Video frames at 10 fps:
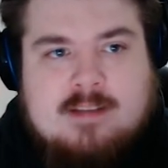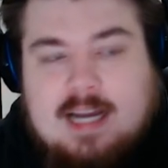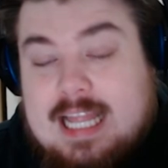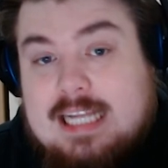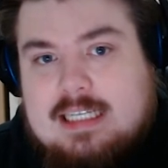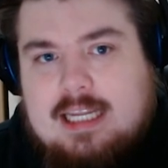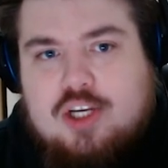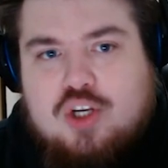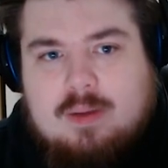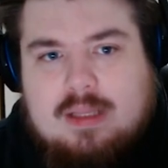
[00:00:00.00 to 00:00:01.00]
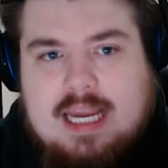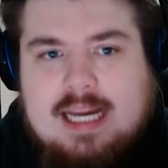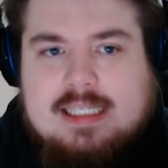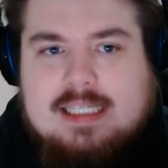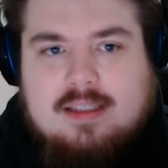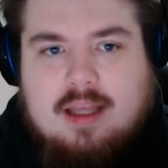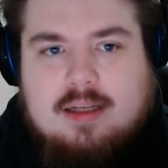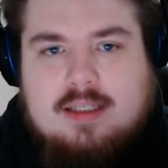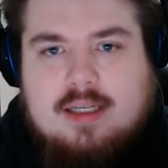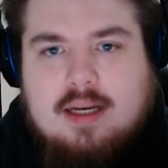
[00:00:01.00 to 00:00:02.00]
And that's the issue with Gears, is
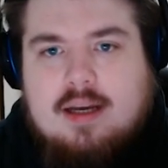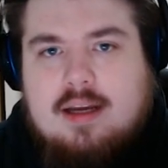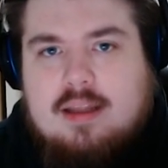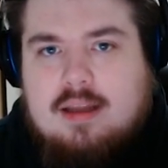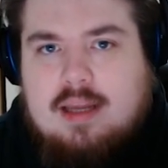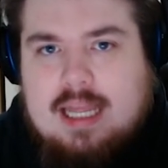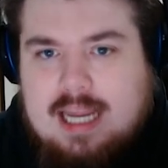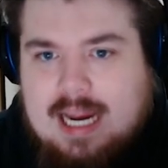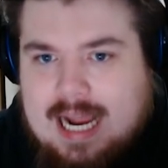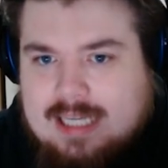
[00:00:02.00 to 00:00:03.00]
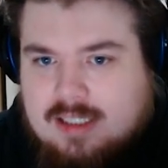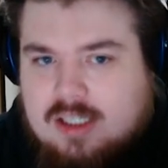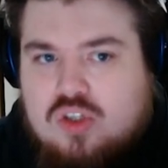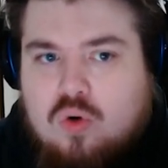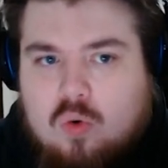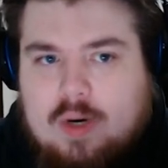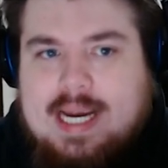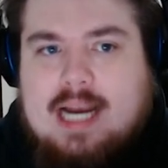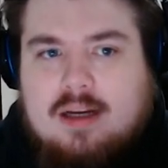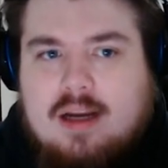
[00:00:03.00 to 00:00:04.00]
that it has a
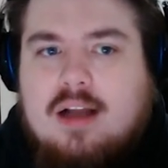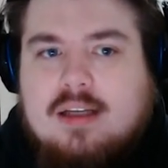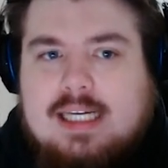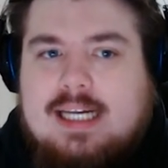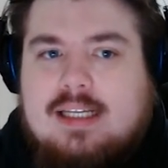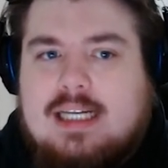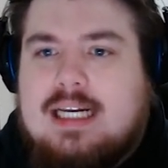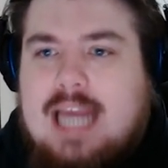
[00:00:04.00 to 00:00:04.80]
story and cutscenes and